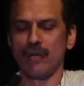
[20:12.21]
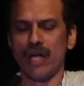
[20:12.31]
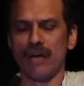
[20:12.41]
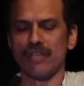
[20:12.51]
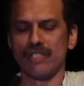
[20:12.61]
new
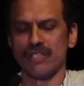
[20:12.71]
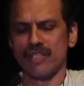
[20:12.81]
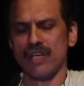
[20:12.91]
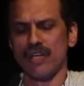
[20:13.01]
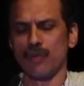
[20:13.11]

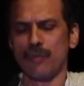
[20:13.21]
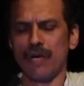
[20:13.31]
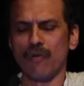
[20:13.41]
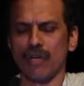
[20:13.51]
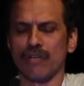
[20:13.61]
diversions to
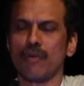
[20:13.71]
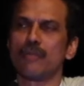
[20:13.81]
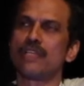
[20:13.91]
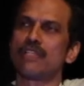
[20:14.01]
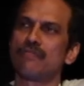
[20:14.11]
bring water from
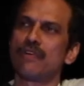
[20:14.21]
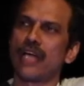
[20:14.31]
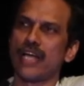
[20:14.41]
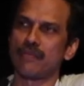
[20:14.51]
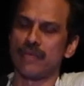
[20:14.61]
these different
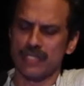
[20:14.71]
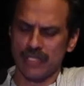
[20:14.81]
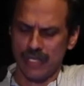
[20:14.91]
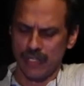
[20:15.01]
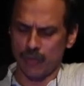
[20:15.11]
catchments
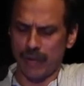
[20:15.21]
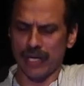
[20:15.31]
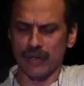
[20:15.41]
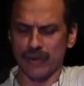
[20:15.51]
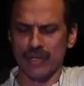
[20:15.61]
to
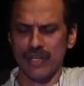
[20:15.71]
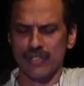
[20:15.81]
Bangalore.